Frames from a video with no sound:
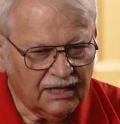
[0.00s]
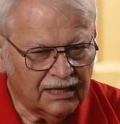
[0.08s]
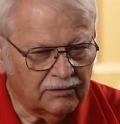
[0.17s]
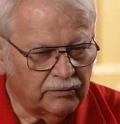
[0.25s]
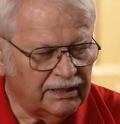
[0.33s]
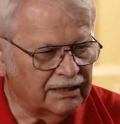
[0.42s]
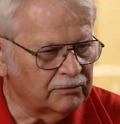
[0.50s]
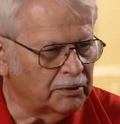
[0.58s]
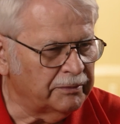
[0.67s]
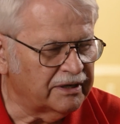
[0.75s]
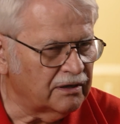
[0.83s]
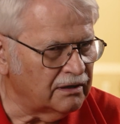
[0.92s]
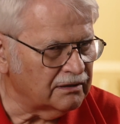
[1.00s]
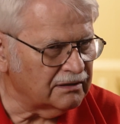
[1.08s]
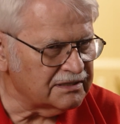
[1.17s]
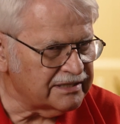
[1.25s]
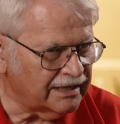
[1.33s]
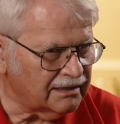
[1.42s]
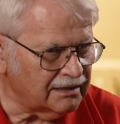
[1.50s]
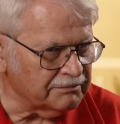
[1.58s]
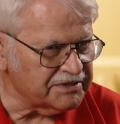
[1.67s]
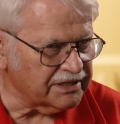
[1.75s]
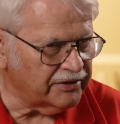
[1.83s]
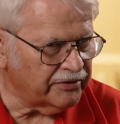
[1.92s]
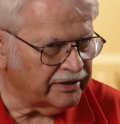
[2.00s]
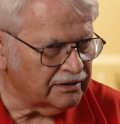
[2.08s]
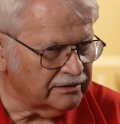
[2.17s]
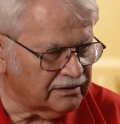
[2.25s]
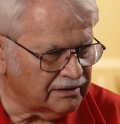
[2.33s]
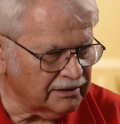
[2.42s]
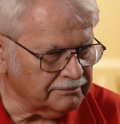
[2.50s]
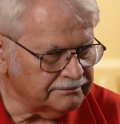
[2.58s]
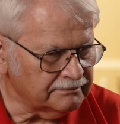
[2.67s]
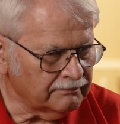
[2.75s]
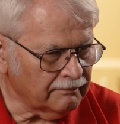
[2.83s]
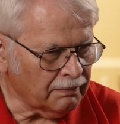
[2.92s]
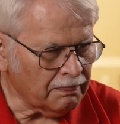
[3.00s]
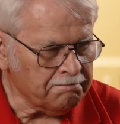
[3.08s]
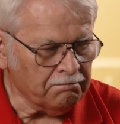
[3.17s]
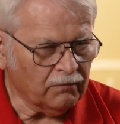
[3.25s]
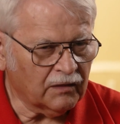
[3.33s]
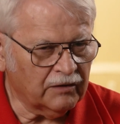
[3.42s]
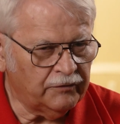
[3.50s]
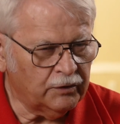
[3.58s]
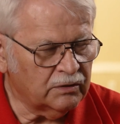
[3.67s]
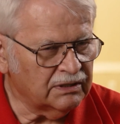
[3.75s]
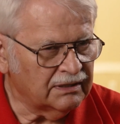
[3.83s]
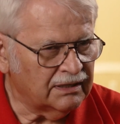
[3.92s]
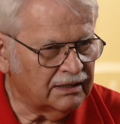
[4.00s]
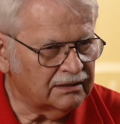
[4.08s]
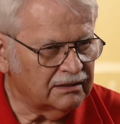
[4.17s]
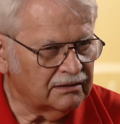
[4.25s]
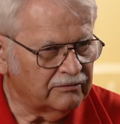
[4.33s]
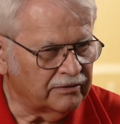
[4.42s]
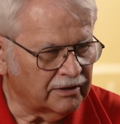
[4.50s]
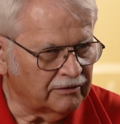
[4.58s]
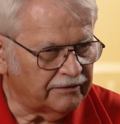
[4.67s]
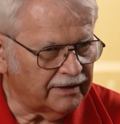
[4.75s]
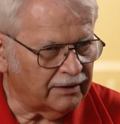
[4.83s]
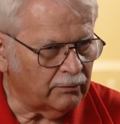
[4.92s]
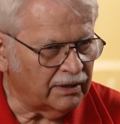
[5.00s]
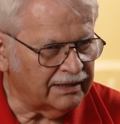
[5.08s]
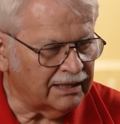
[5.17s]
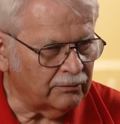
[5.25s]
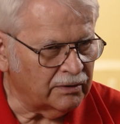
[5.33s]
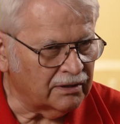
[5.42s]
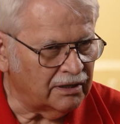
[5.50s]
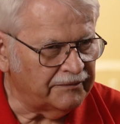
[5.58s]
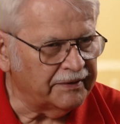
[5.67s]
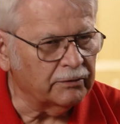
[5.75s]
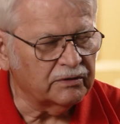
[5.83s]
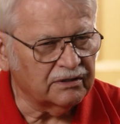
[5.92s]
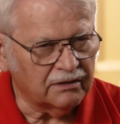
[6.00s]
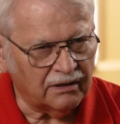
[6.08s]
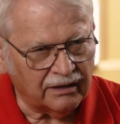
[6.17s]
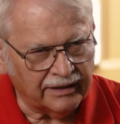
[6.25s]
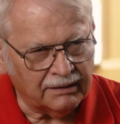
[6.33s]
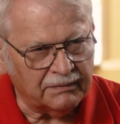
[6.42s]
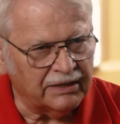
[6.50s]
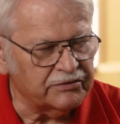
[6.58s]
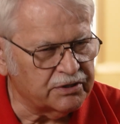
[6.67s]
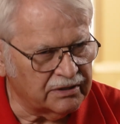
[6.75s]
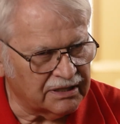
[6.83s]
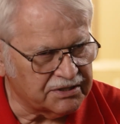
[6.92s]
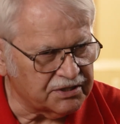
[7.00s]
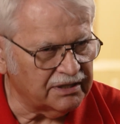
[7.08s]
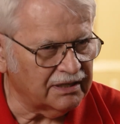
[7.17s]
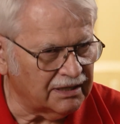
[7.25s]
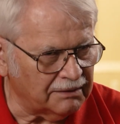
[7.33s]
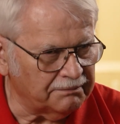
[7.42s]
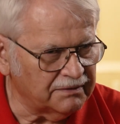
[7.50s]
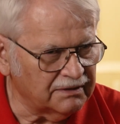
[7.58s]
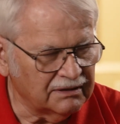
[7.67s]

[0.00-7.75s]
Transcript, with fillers: and we had what we call a SAT team, security alert team. If you could not verify why that went up, you were to call them. That was your next chain up.